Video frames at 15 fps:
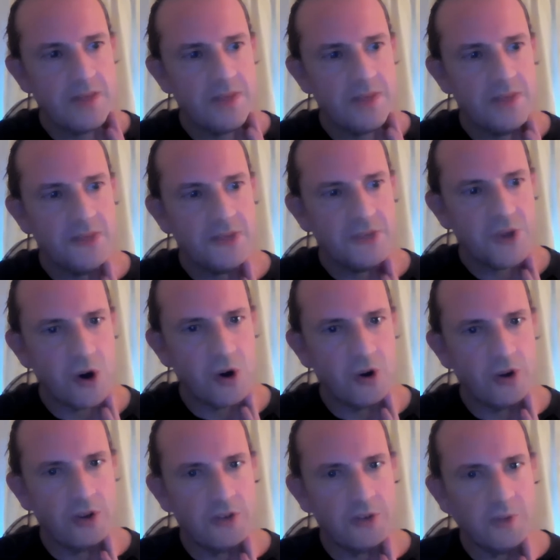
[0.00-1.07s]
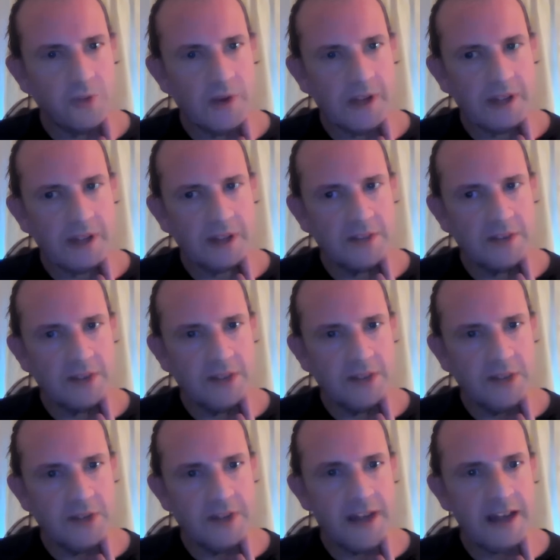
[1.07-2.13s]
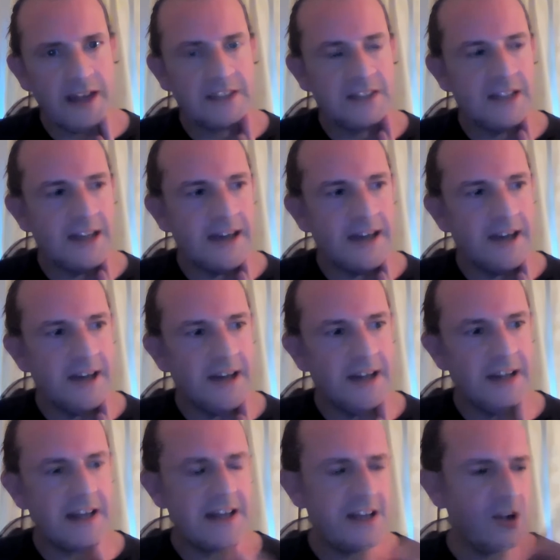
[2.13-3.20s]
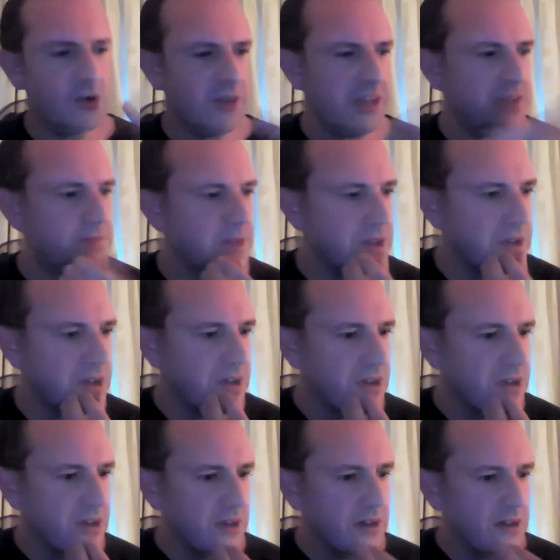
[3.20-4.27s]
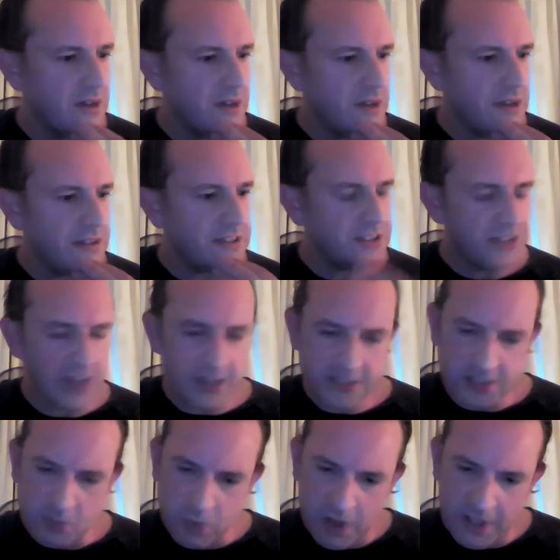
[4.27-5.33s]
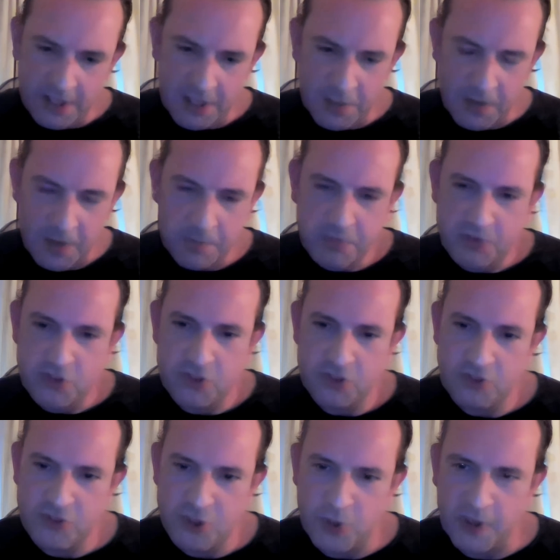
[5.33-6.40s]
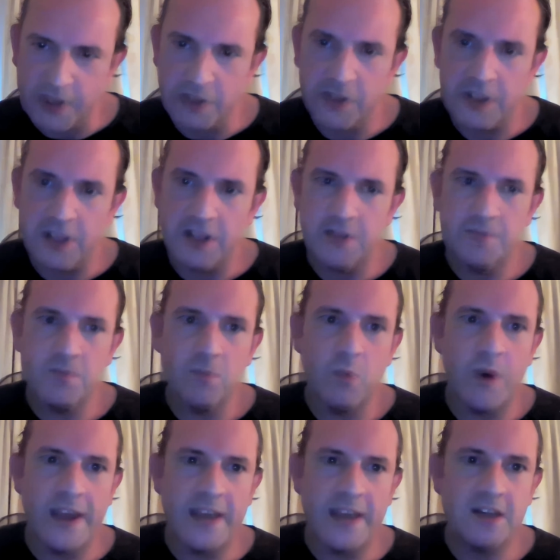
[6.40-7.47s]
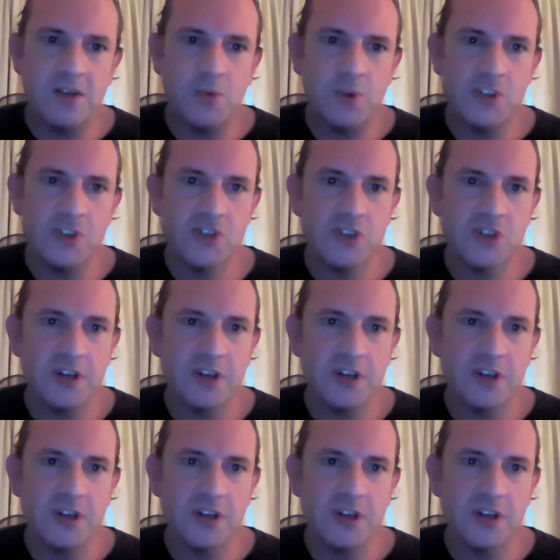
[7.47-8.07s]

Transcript: the song as well, you know, the added layer, and it, it only, it started winding me up during the wake, which